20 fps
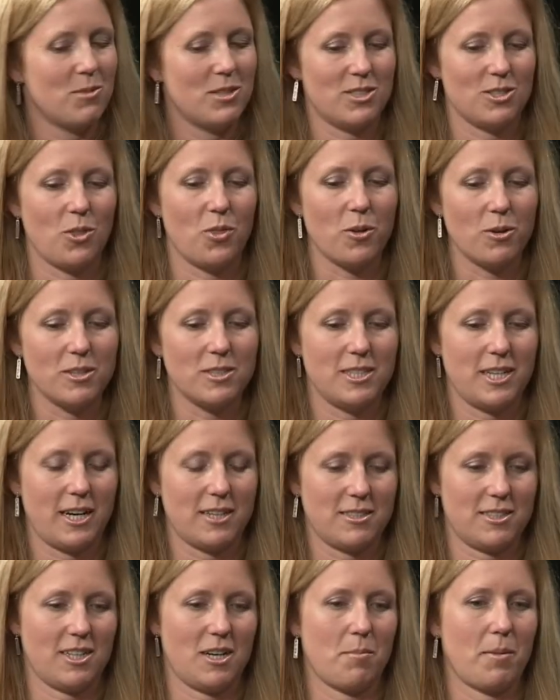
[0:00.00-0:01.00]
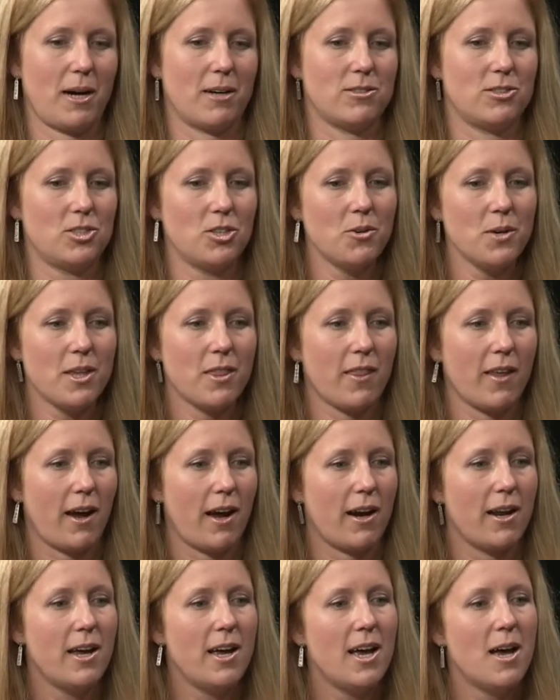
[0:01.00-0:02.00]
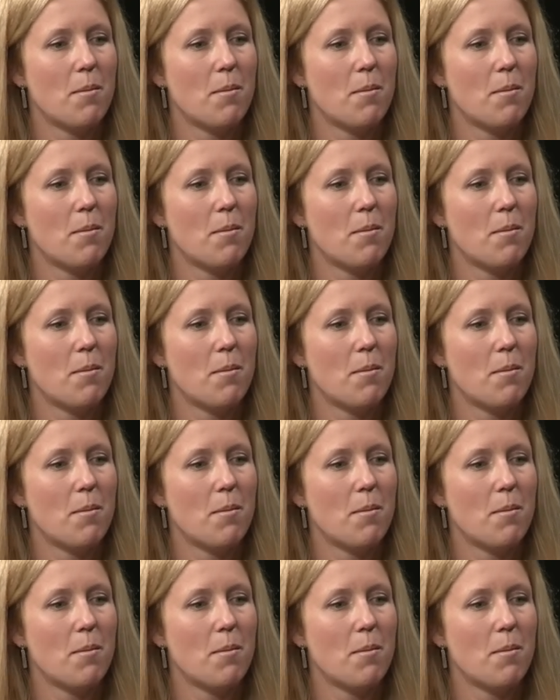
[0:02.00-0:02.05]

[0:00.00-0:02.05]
town was enthusiastic about doing that.